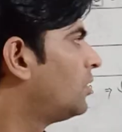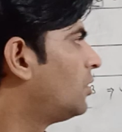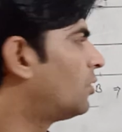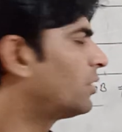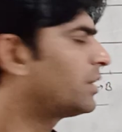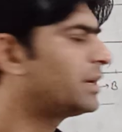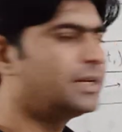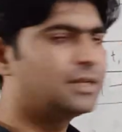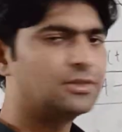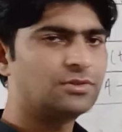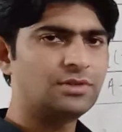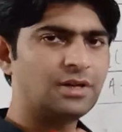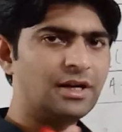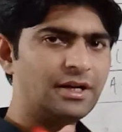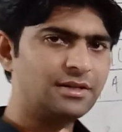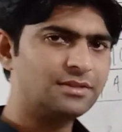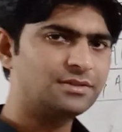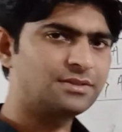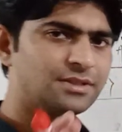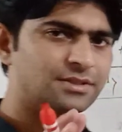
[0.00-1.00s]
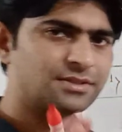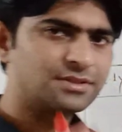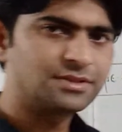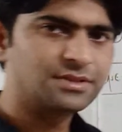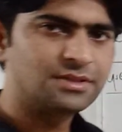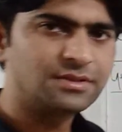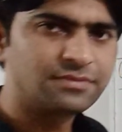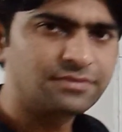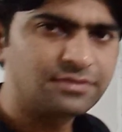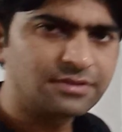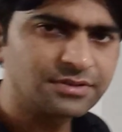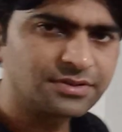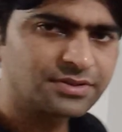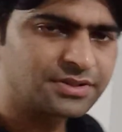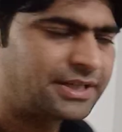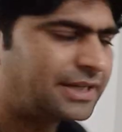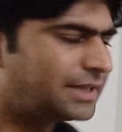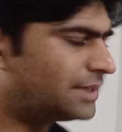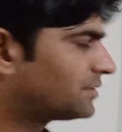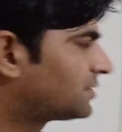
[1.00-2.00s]
Okay, so let us discuss the first
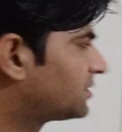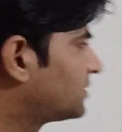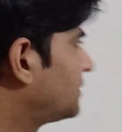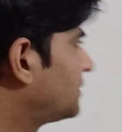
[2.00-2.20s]
case.